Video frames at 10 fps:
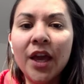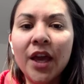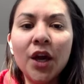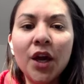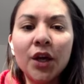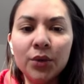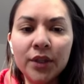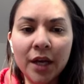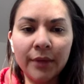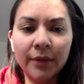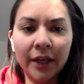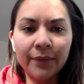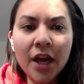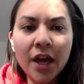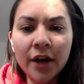You tell me.
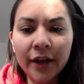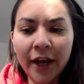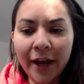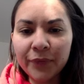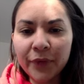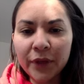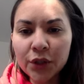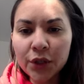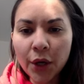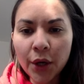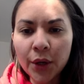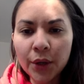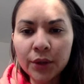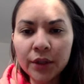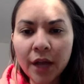Okay, so
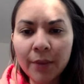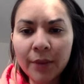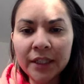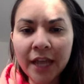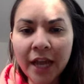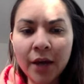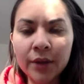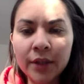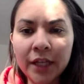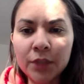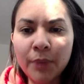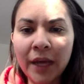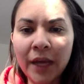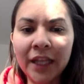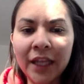coming down, that's
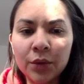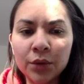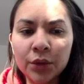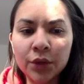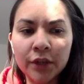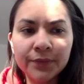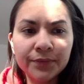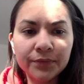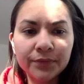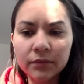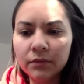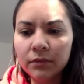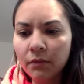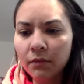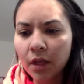parte uno.
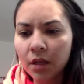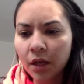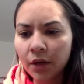Now I need